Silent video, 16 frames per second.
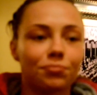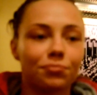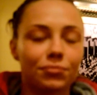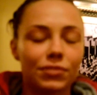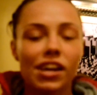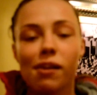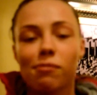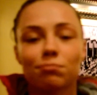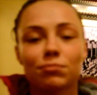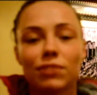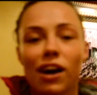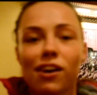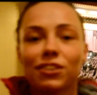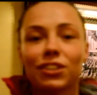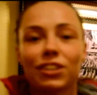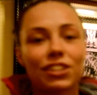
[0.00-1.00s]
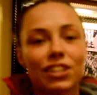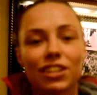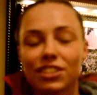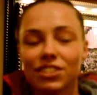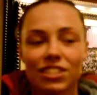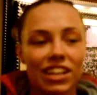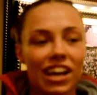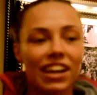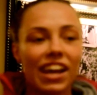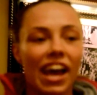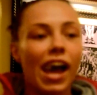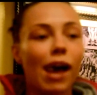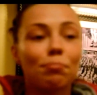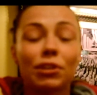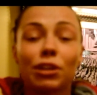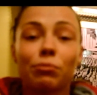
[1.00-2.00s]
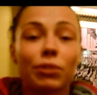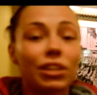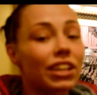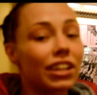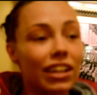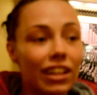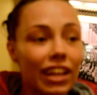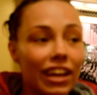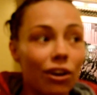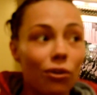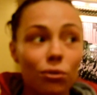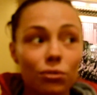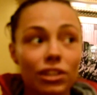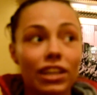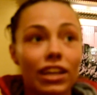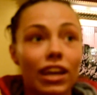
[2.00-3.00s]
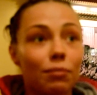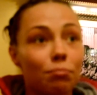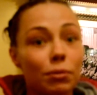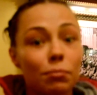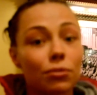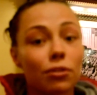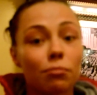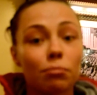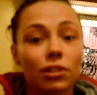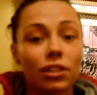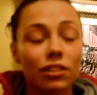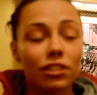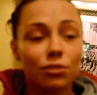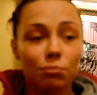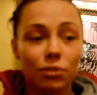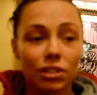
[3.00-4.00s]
yeah, I don't know. It just kind of happened, and we did it and people don't believe this,